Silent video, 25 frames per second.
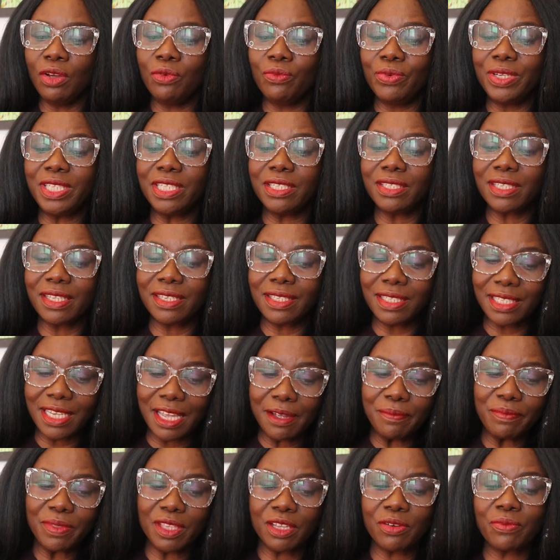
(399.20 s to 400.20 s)
which is the
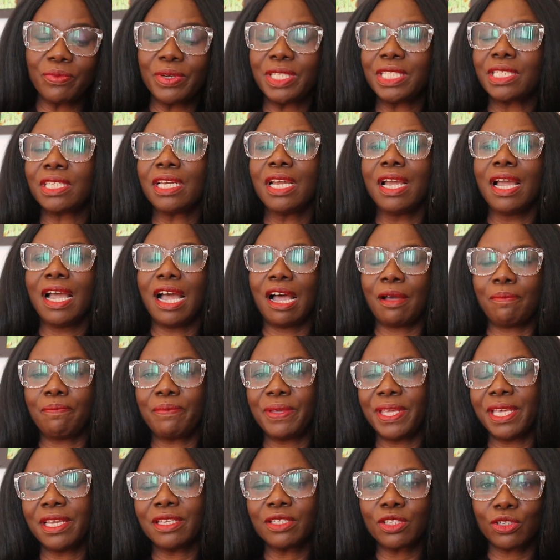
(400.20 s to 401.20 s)
same thing which
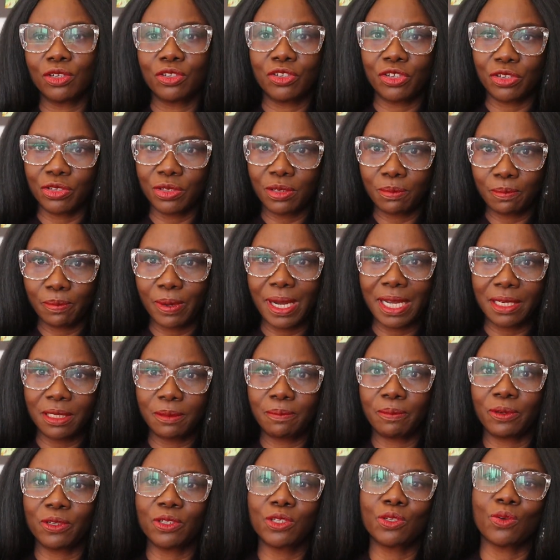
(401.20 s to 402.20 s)
appears on your
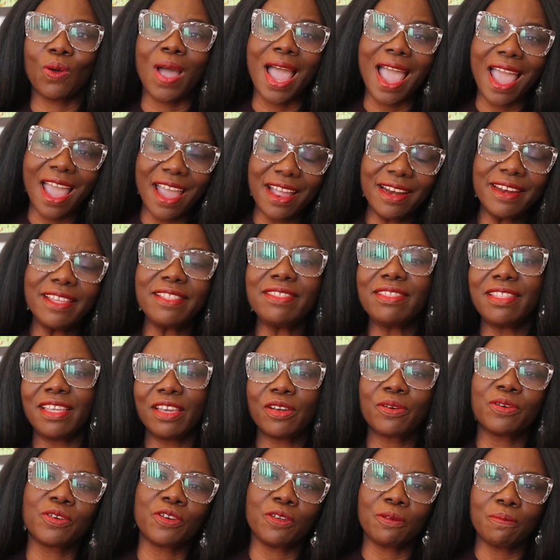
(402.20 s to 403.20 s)
passport. So
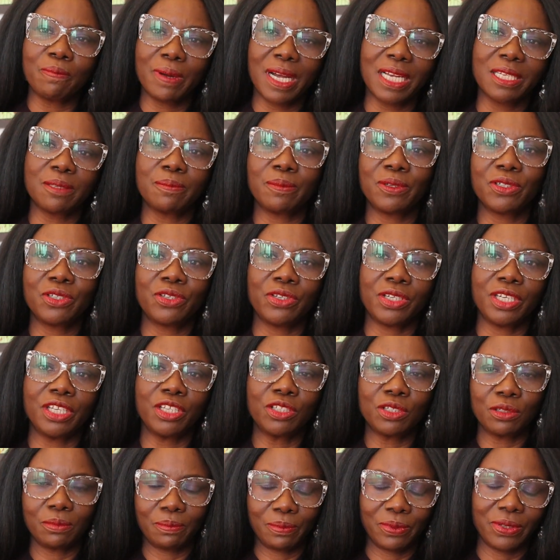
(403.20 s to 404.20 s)
anything on your passport, you
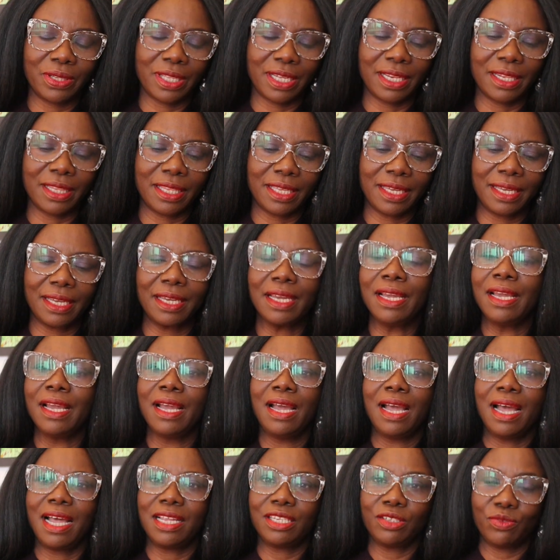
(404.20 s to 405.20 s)
need to put that there
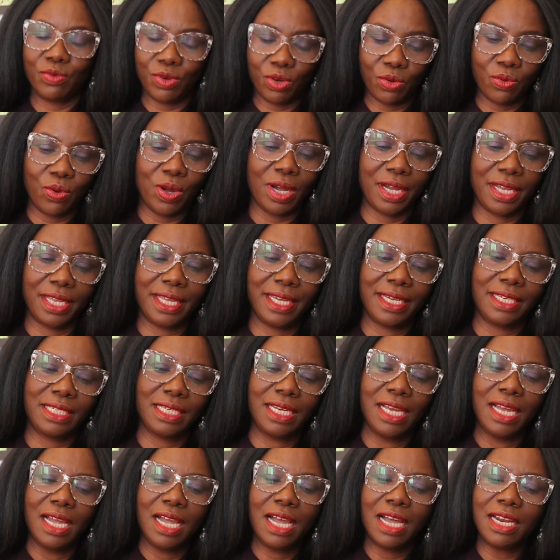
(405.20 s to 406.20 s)
as required.
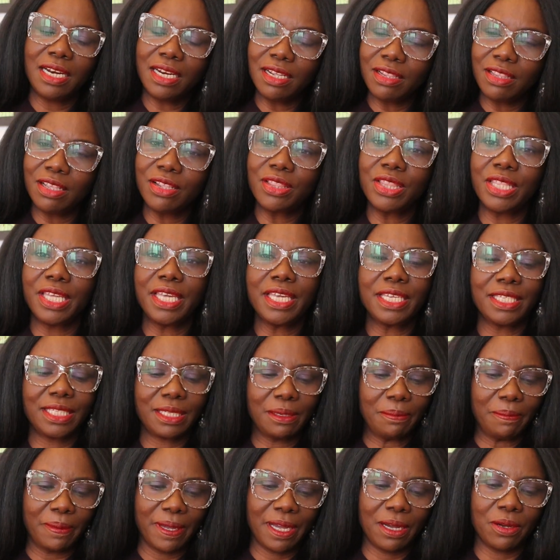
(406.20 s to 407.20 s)
Another thing
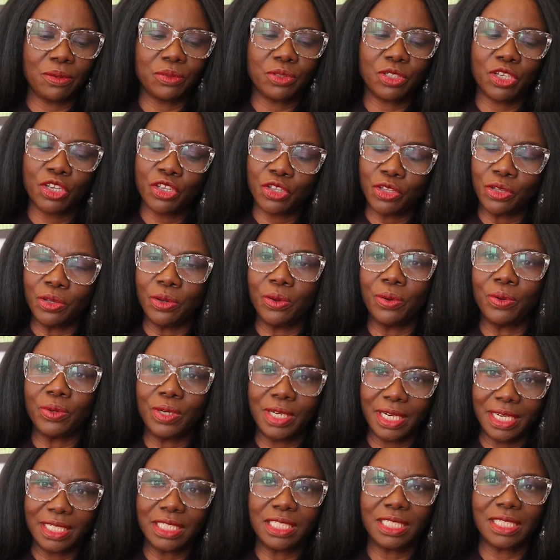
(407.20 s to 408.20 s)
is about your
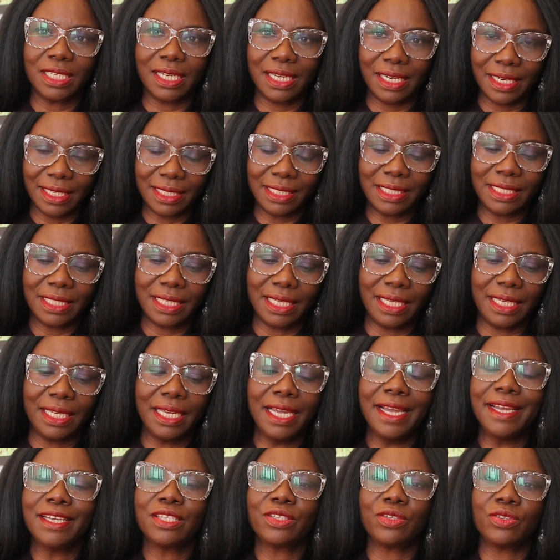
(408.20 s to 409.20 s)

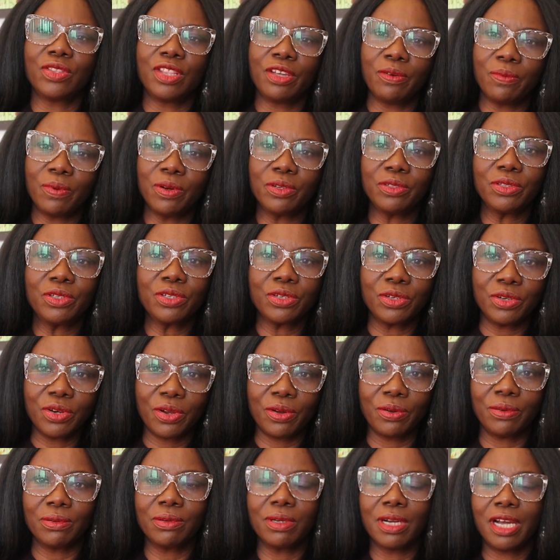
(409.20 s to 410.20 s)
nationality. So they want to
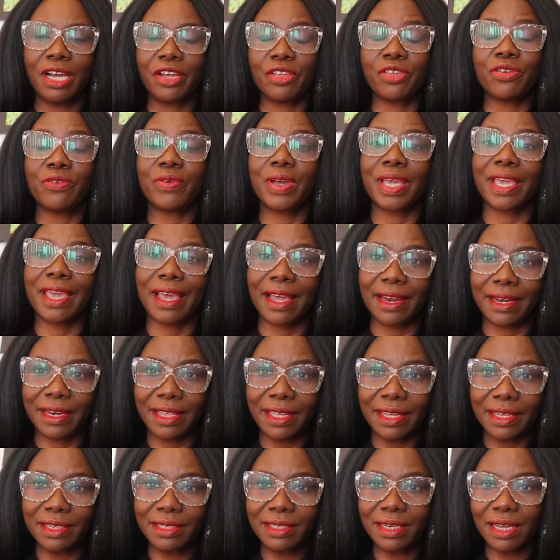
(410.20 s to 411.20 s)
know, are you a
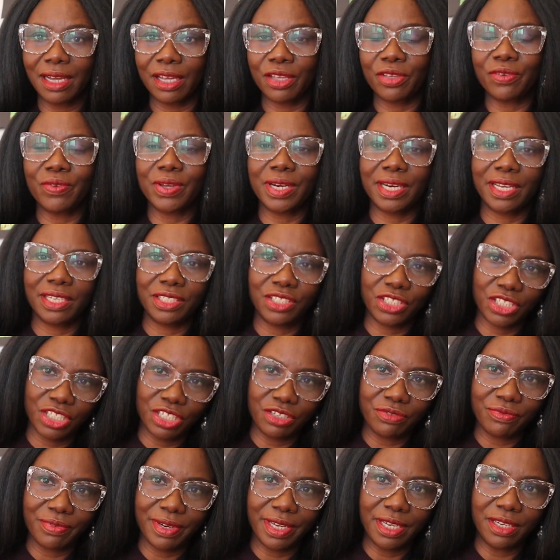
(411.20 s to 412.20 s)
Ghanaian? Are you a
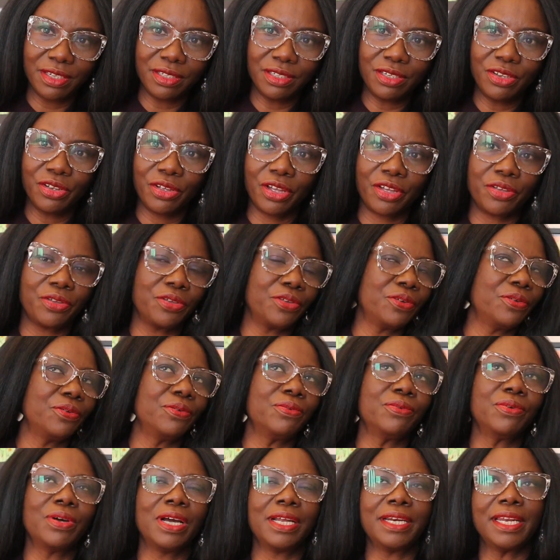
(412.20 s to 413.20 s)
Nigerian? Are
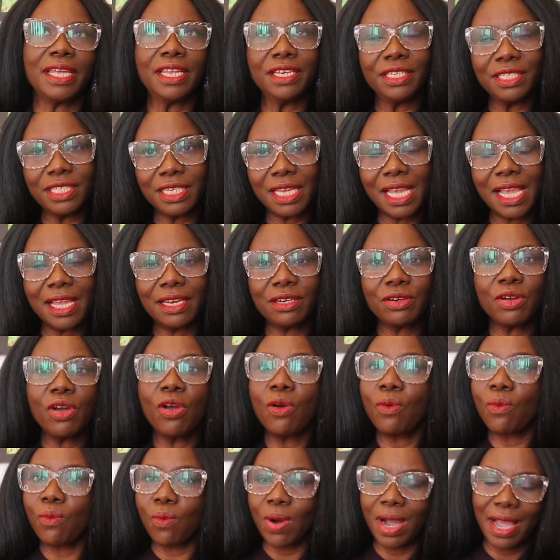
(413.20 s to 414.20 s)
you an Indian?
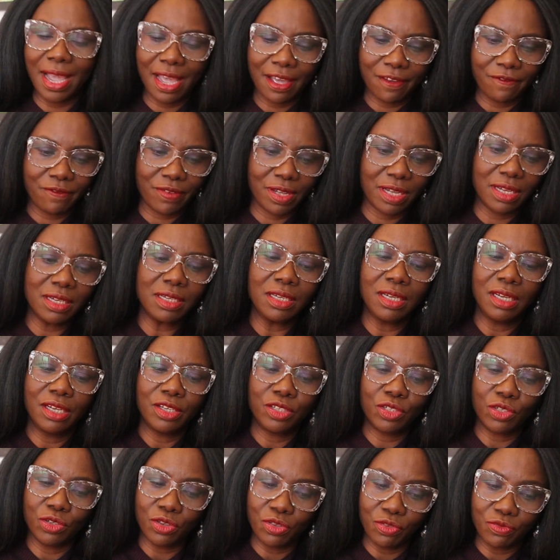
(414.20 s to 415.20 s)
Wherever.
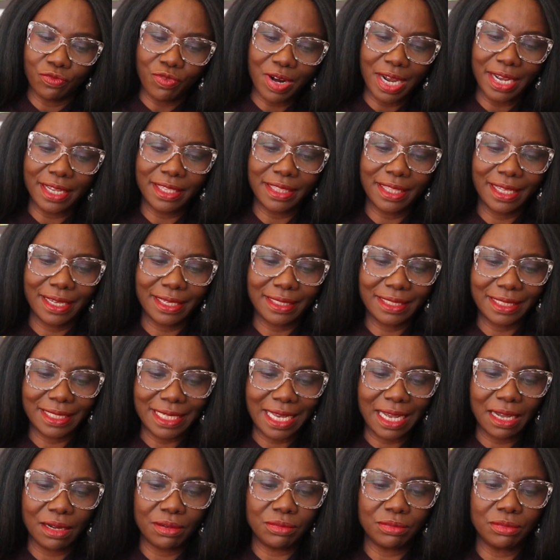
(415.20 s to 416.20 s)
So you write that
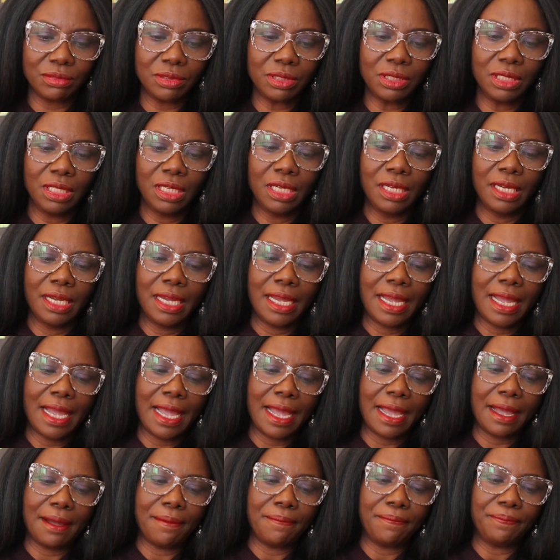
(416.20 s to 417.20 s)
down.
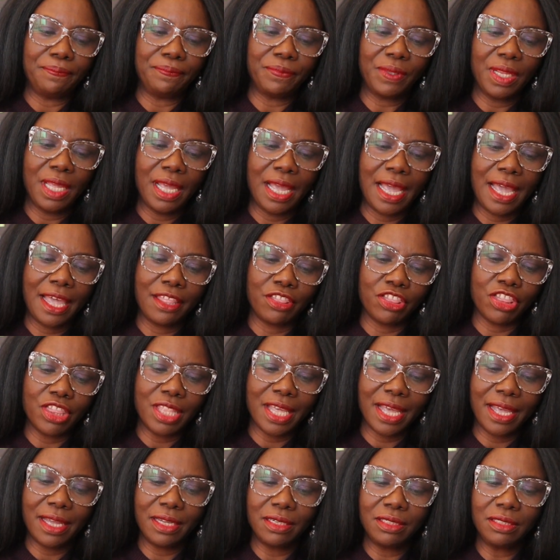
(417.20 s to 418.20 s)
And
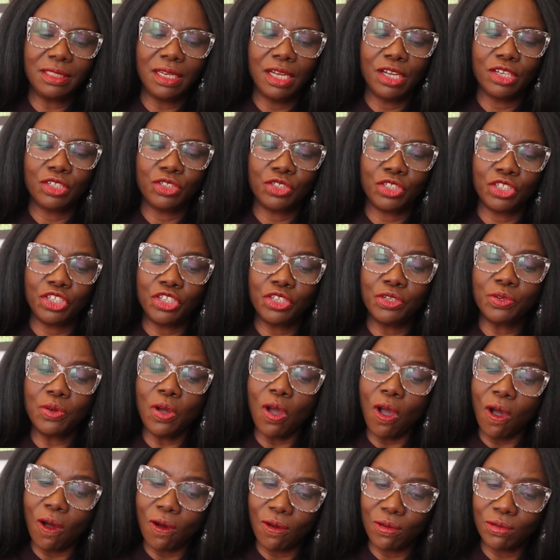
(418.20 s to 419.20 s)
then, do you
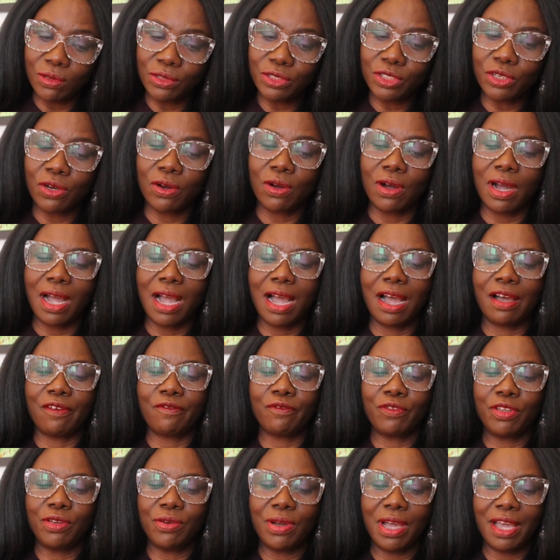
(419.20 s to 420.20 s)
hold or
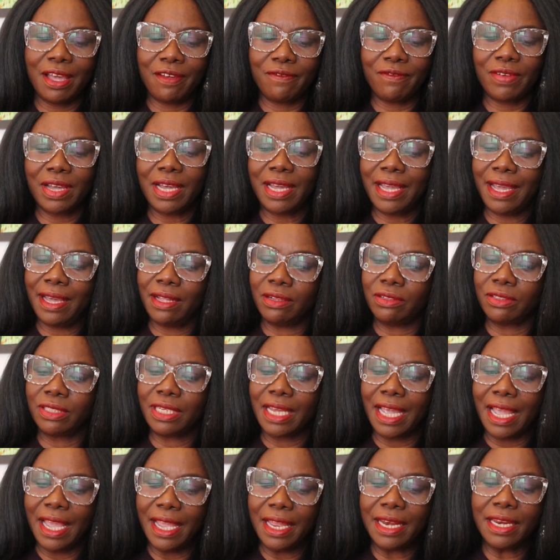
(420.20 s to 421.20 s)
have you ever
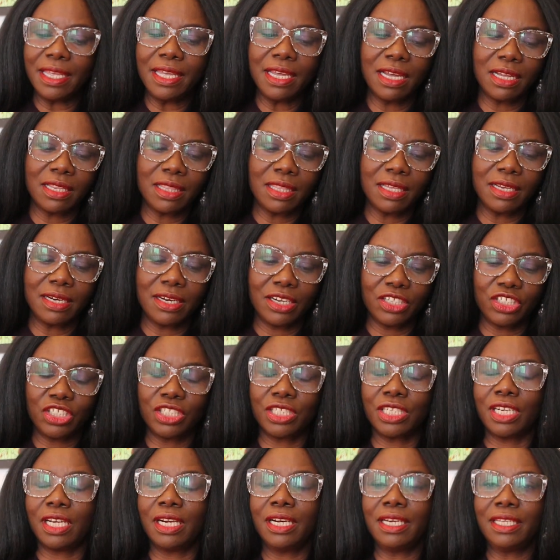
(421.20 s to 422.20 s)
held any other
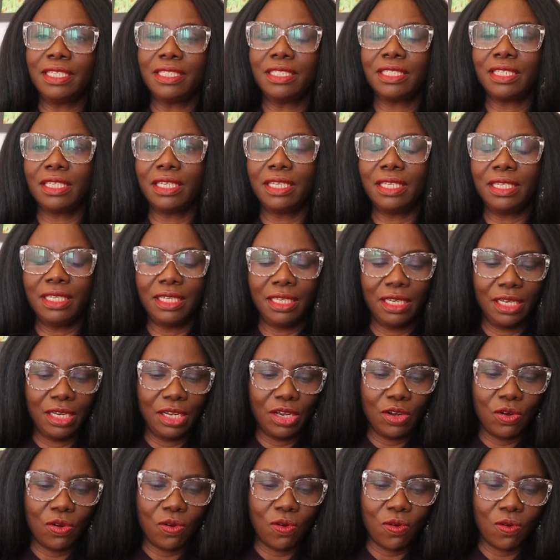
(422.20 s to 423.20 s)
nationality
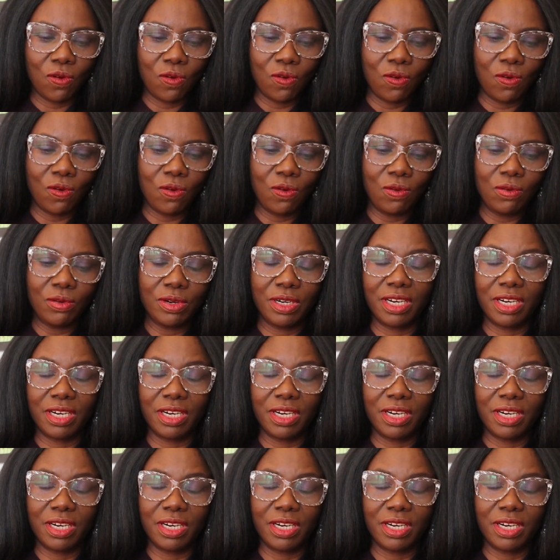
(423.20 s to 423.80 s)
or